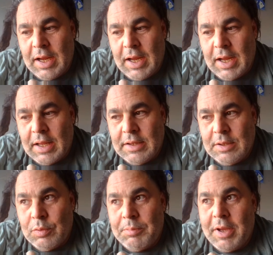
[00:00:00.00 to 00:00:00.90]
And
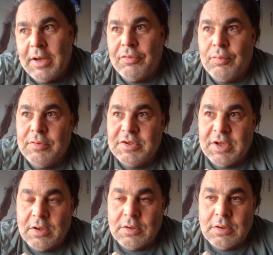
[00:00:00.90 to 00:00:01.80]
then we made it through the
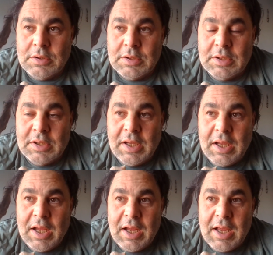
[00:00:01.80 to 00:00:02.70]
jungle
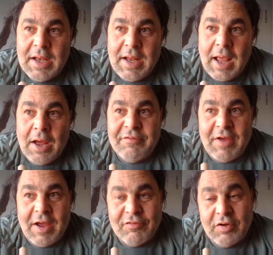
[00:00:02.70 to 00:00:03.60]
and out
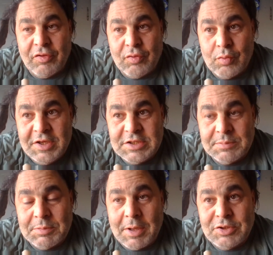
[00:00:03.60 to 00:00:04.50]
of Africa through
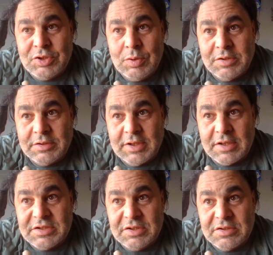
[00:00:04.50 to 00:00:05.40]
Egypt about
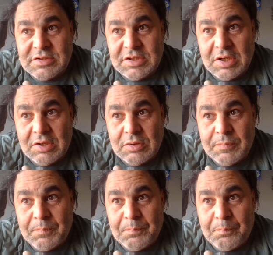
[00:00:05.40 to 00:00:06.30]
200,000 years
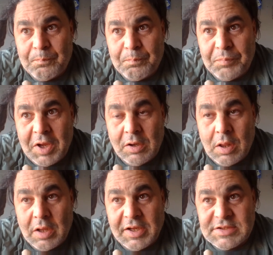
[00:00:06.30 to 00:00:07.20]
ago and
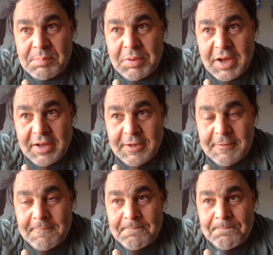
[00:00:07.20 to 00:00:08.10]
colonized the planet.